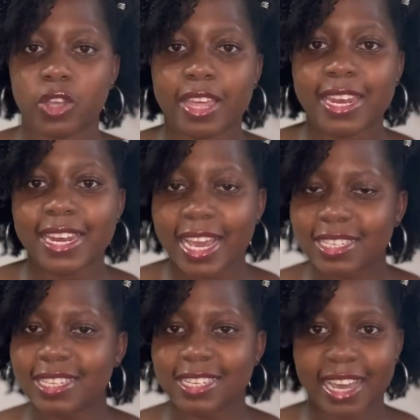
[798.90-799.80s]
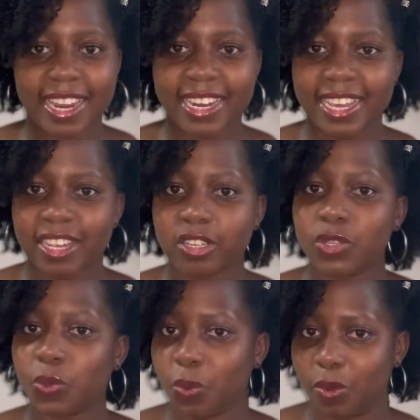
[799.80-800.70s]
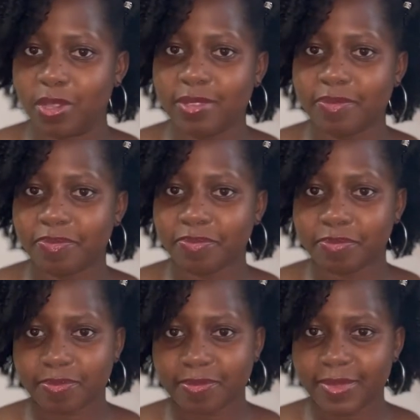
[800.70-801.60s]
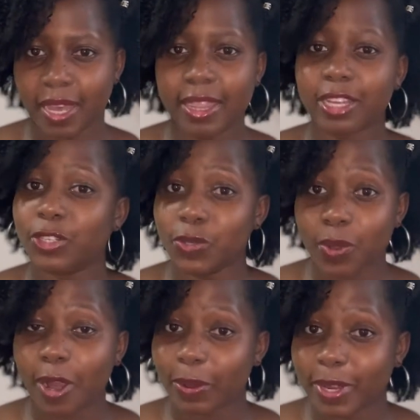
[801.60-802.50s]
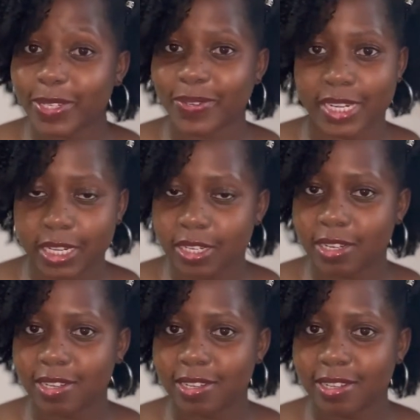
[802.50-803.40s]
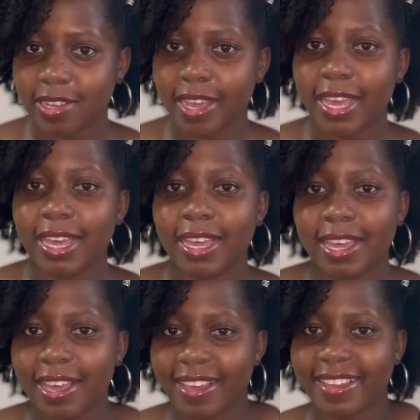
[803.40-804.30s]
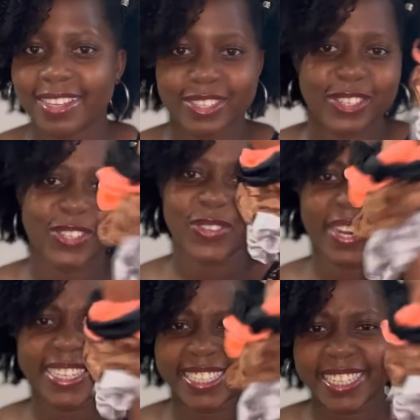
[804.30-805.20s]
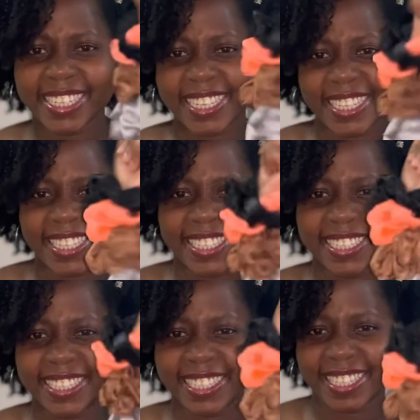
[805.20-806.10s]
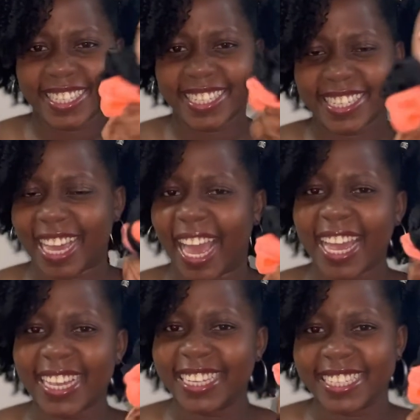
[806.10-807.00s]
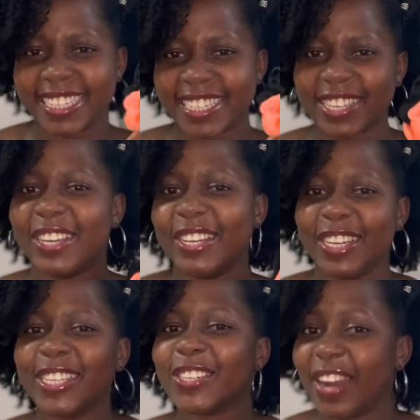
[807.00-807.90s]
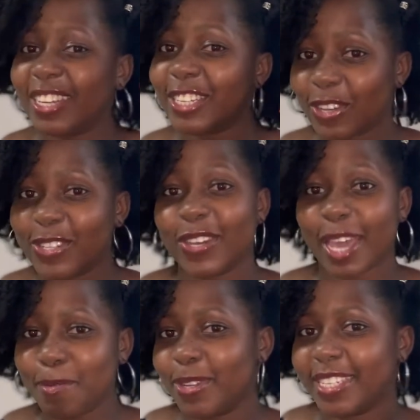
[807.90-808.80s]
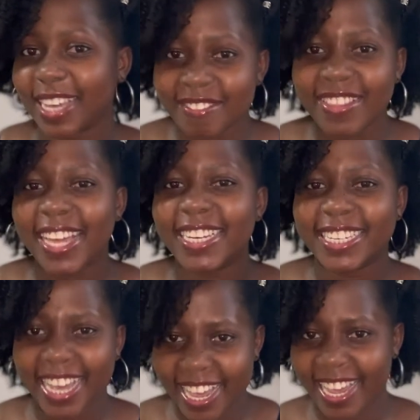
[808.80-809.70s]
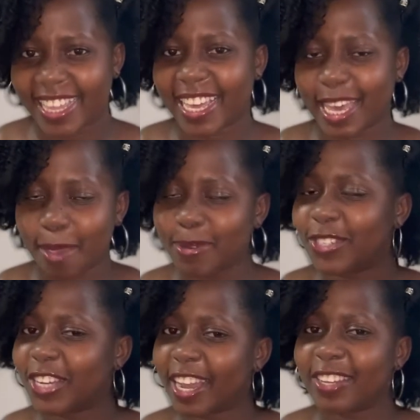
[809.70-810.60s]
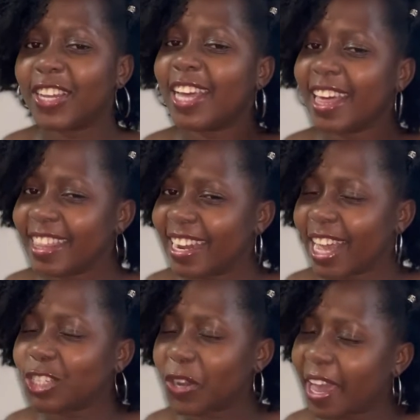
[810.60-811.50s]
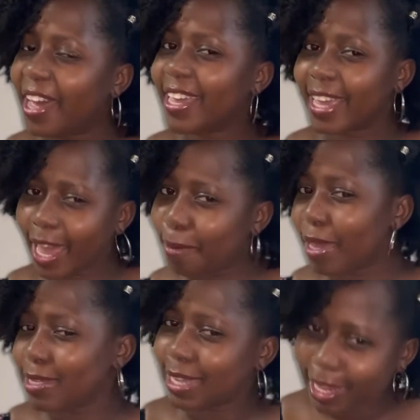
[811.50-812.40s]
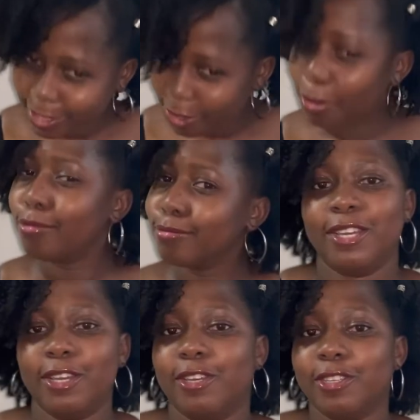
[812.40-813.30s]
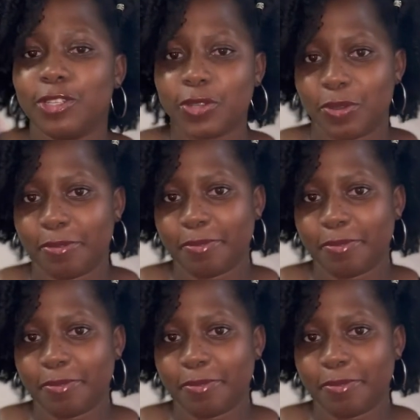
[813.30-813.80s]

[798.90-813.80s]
the next styling tool that you are going to need, scrunchies. Guys, scrunchies also came to save the day. They came to change the natural hair game, I tell you. So